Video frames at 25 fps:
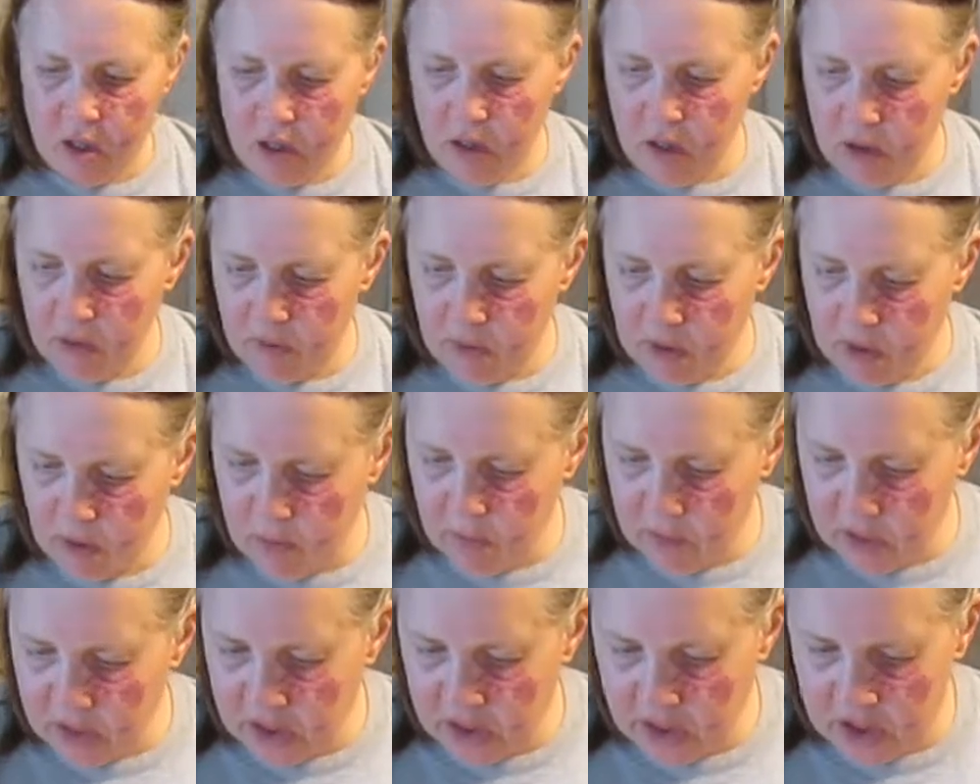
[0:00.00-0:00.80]
Okay,
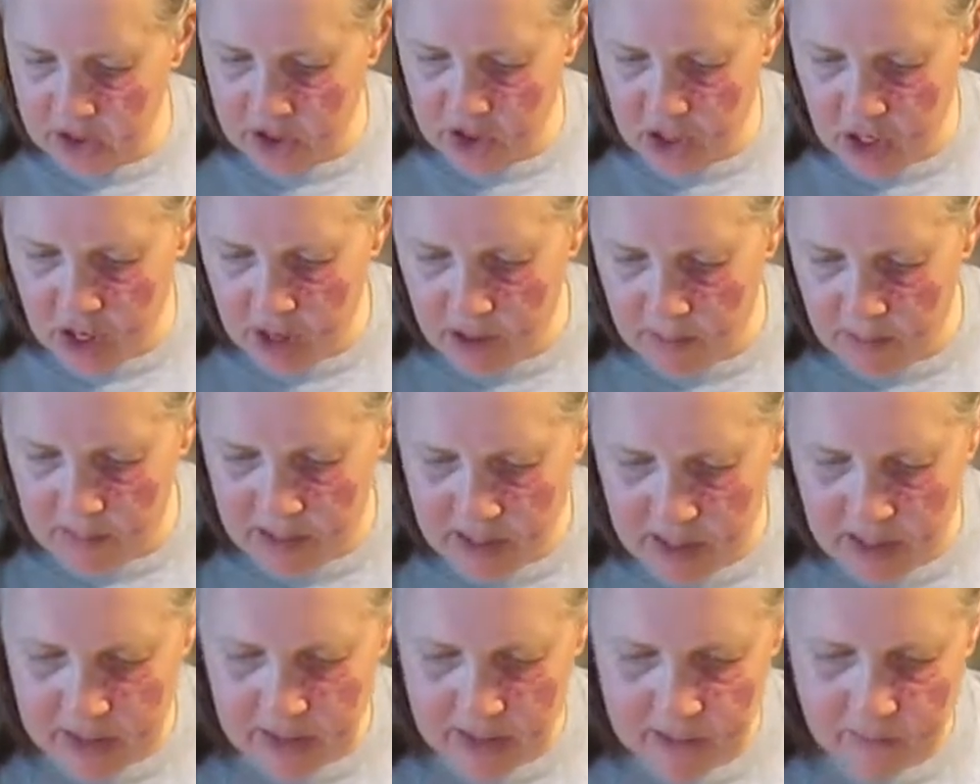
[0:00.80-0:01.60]
we're going to start
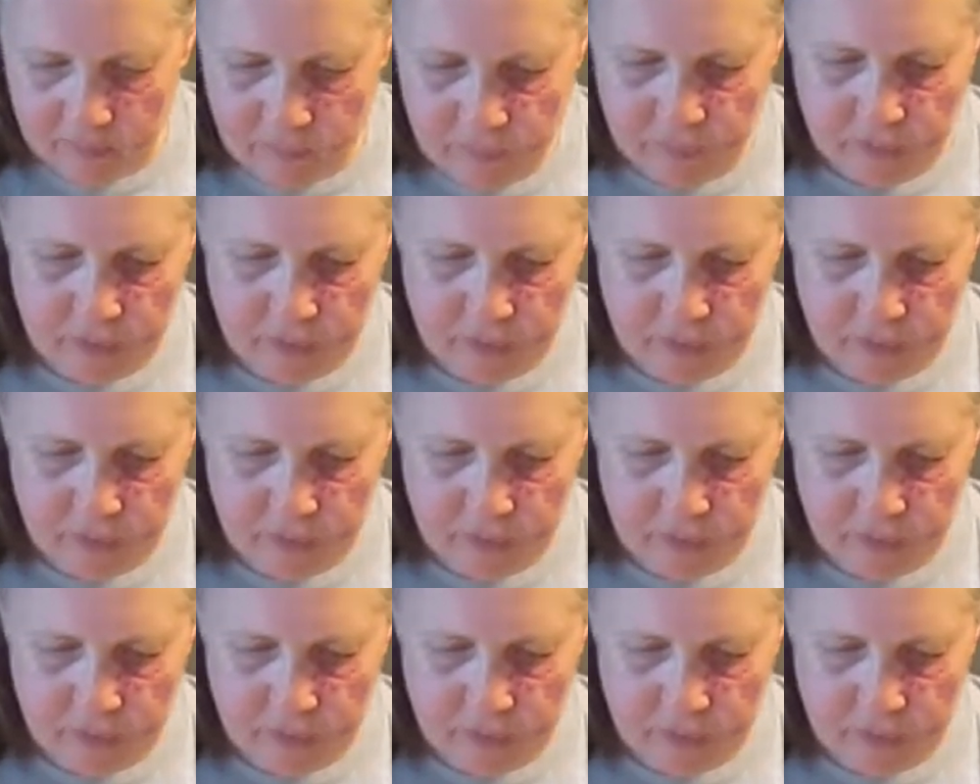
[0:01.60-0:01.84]
by